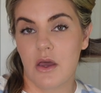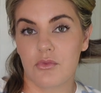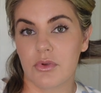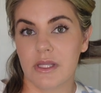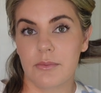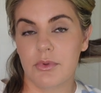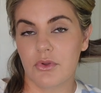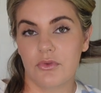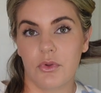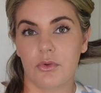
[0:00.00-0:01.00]
really
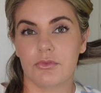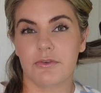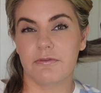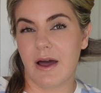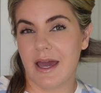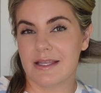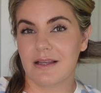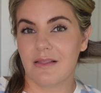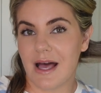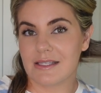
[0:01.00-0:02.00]
beautiful, refined,
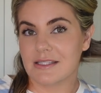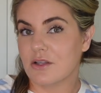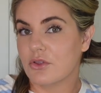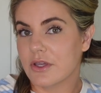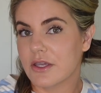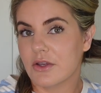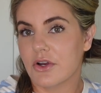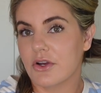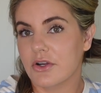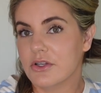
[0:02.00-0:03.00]
classic looking
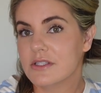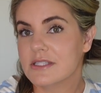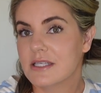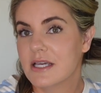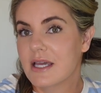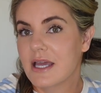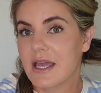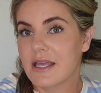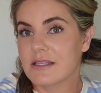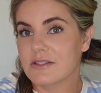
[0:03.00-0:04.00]
curls.
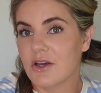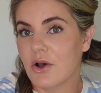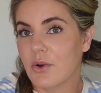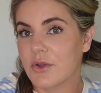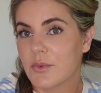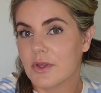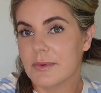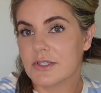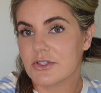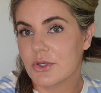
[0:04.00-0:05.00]
And so you wanna
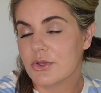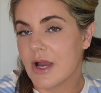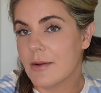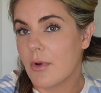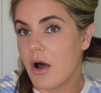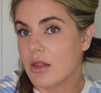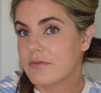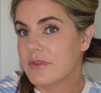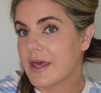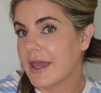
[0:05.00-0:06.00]
make sure you grab all
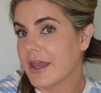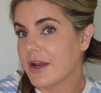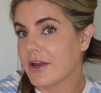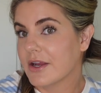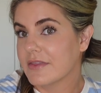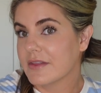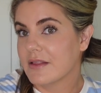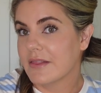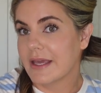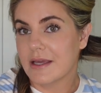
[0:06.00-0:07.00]
of the hair in the
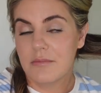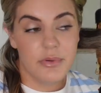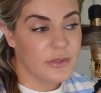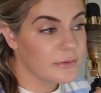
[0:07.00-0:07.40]
clamp.